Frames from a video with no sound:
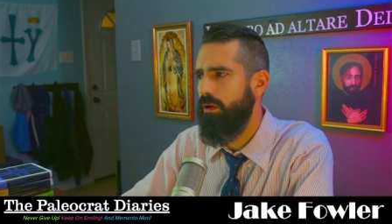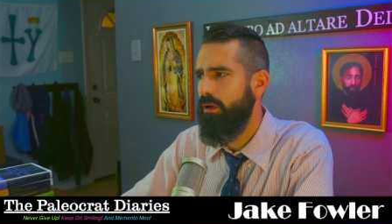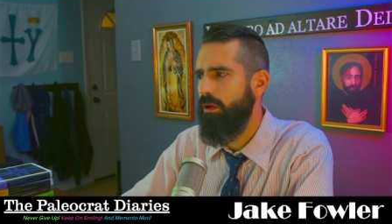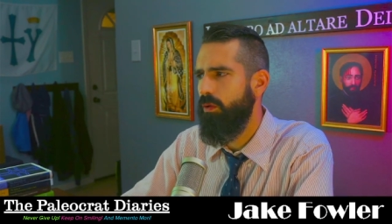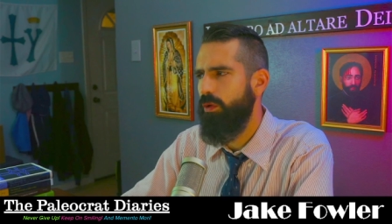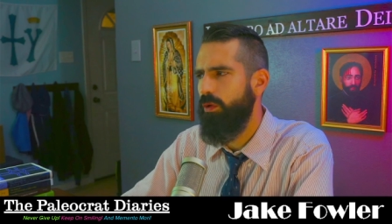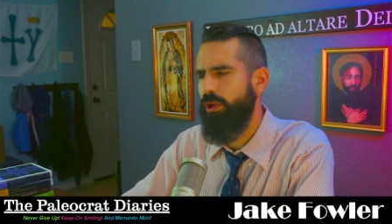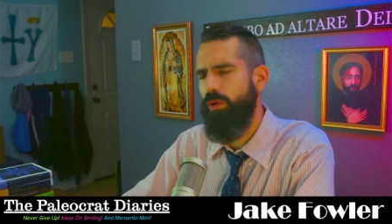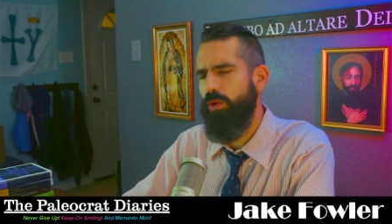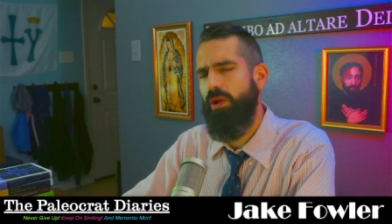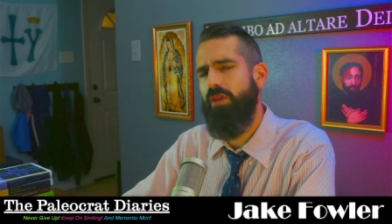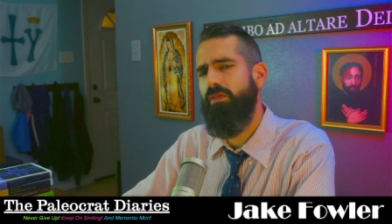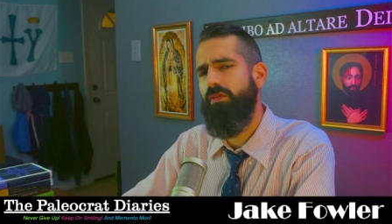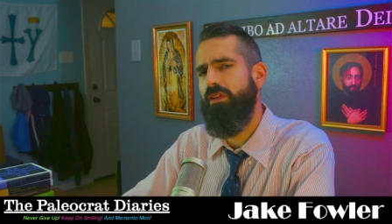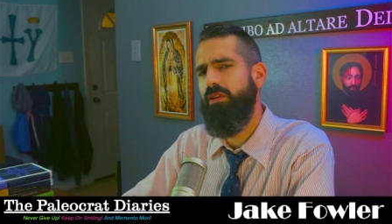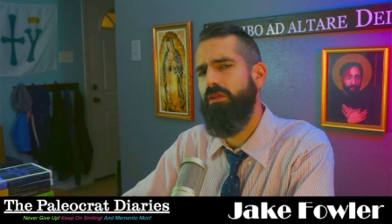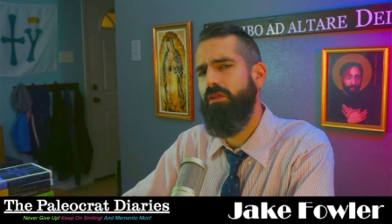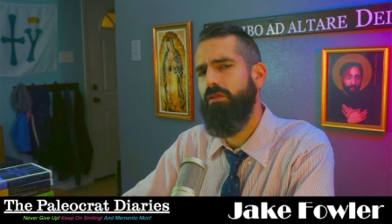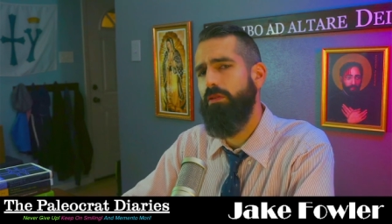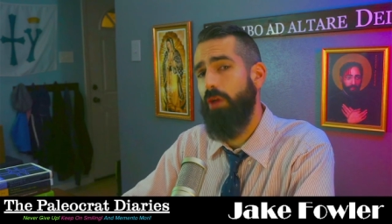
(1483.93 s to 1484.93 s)
Were you
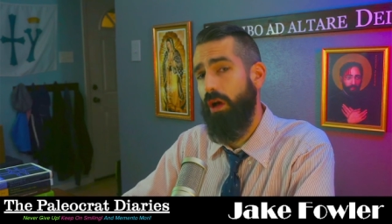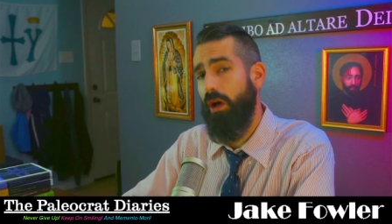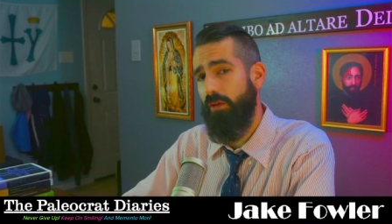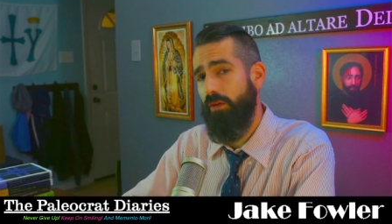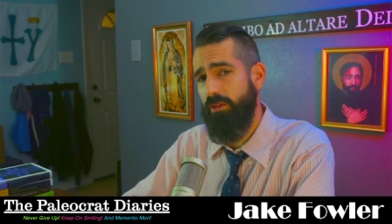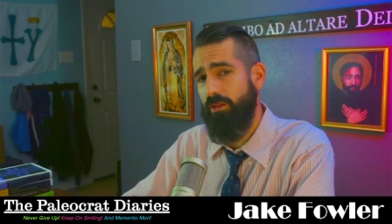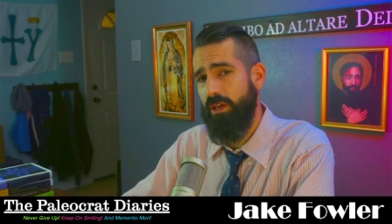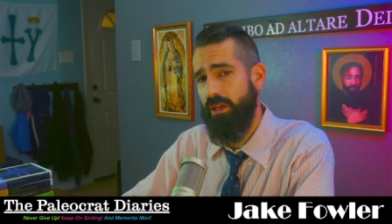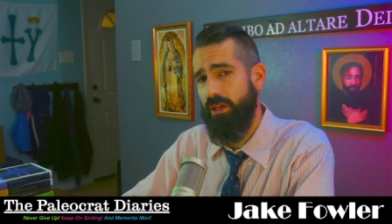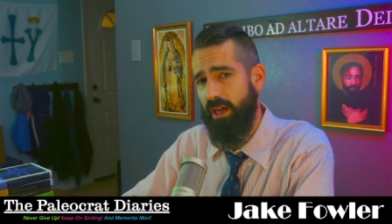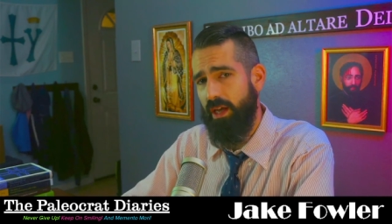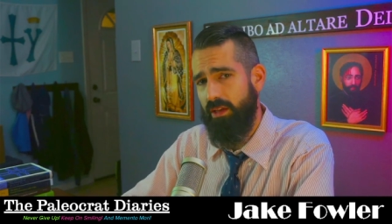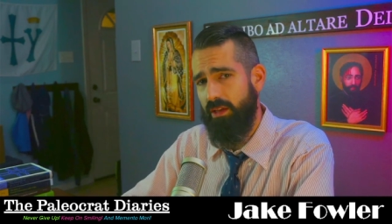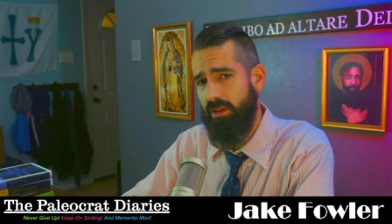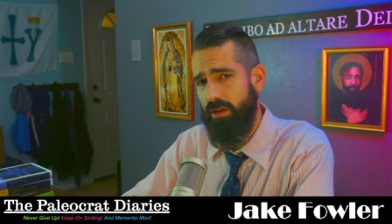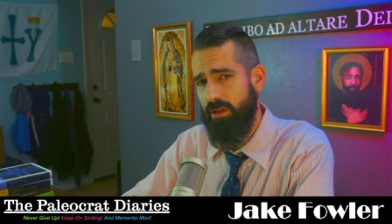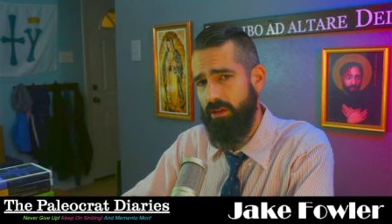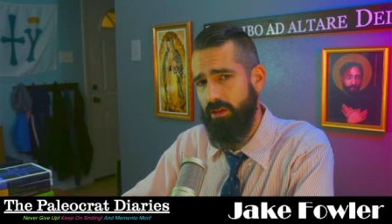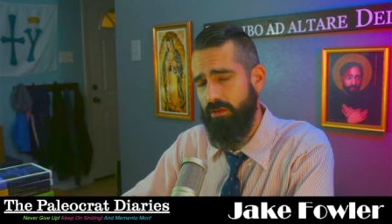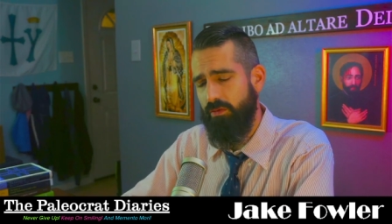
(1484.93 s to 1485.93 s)
even lawfully elected
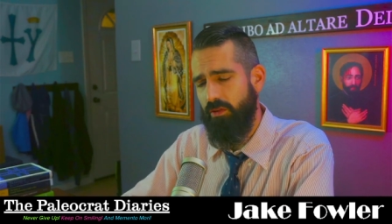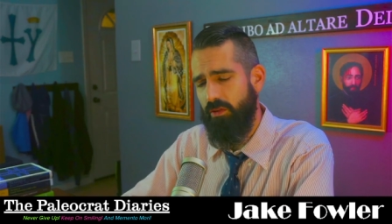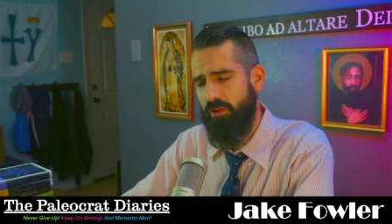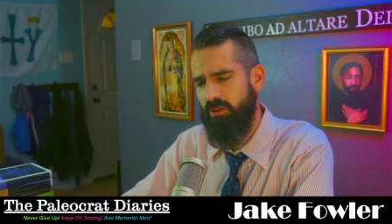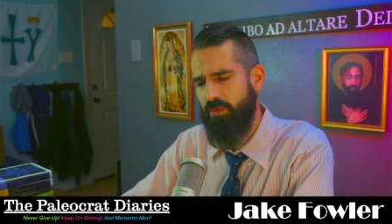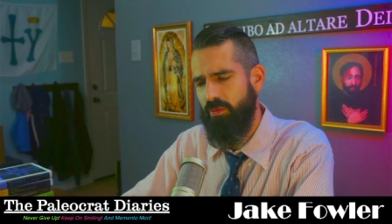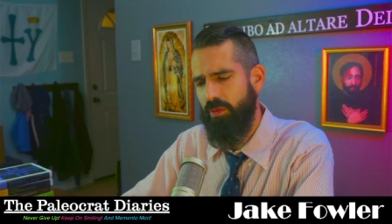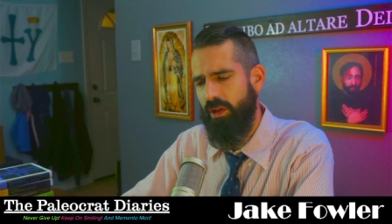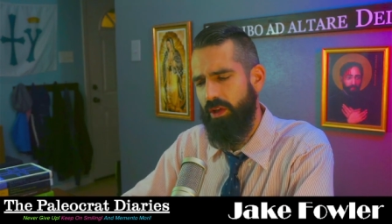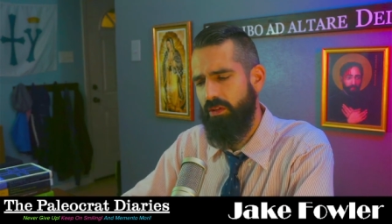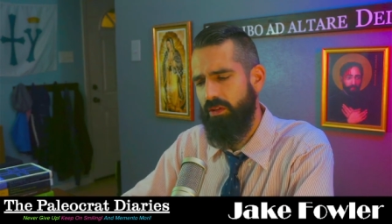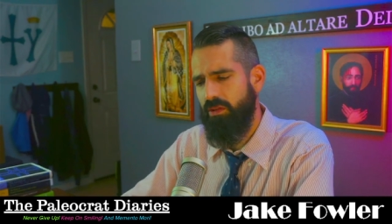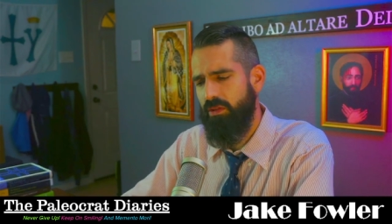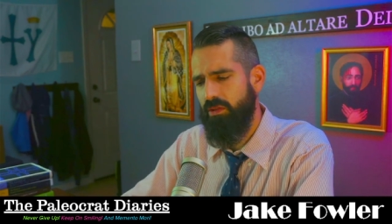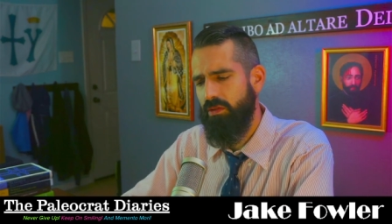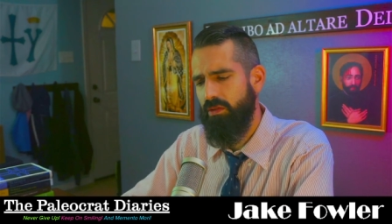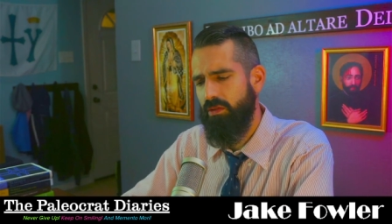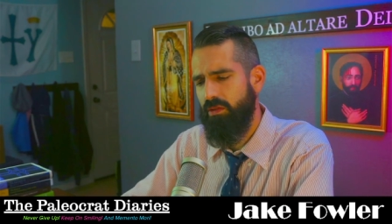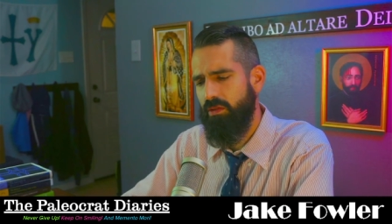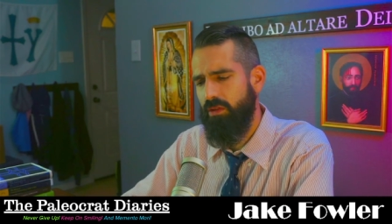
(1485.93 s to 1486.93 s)
in the first
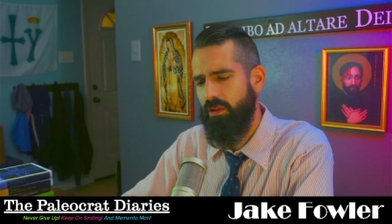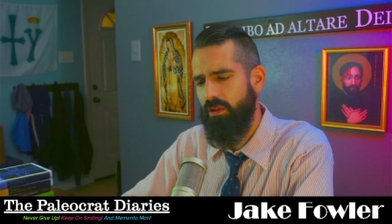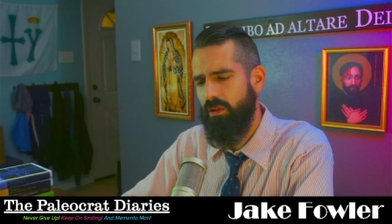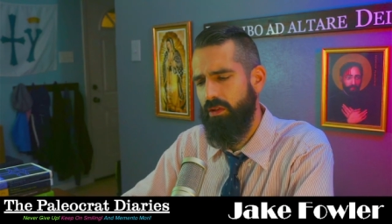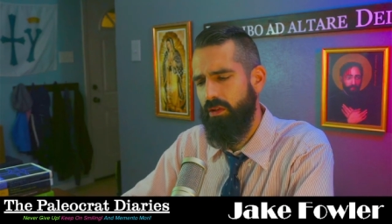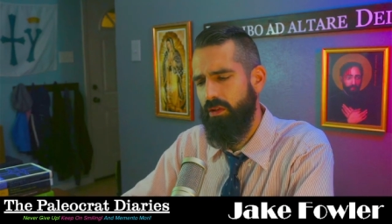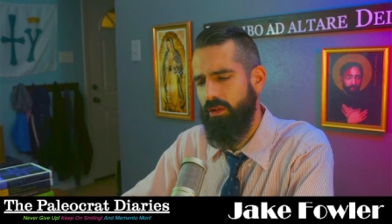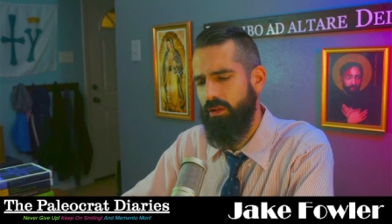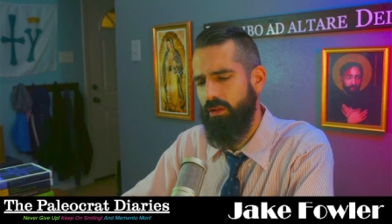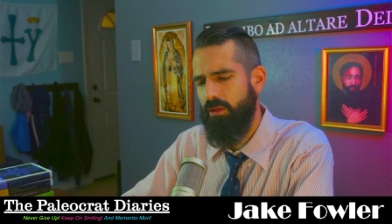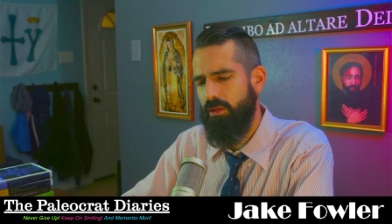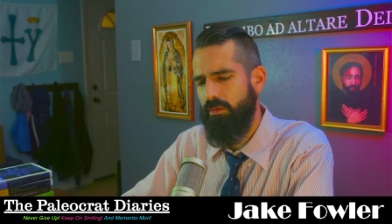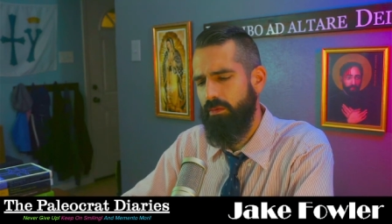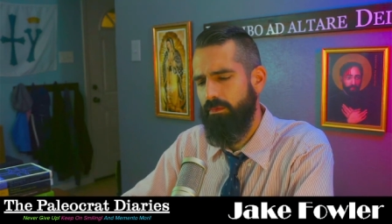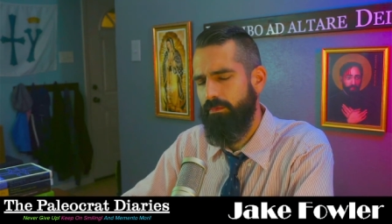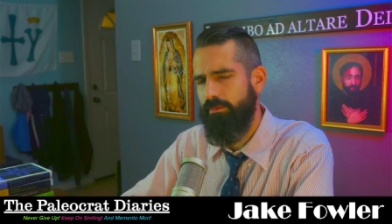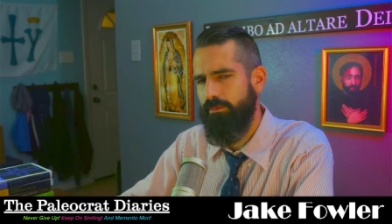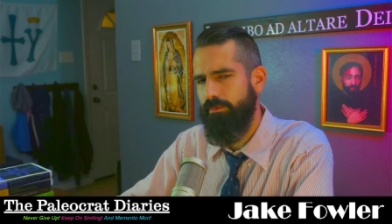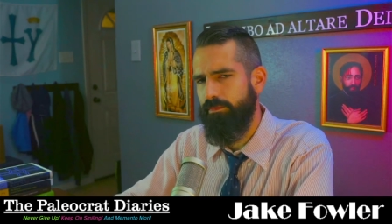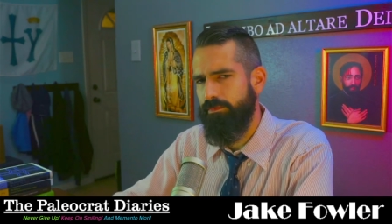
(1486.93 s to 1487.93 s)
place?
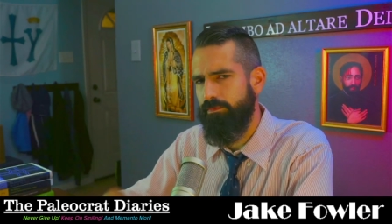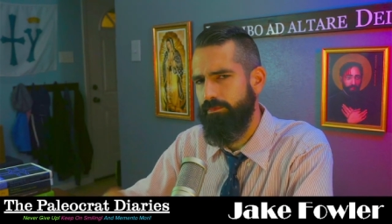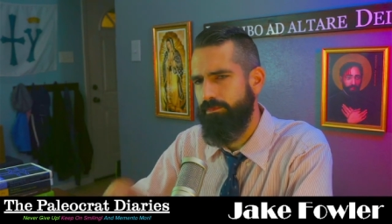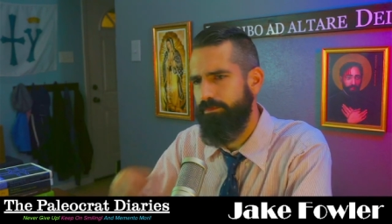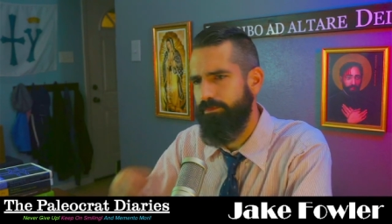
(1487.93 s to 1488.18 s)
Hmm.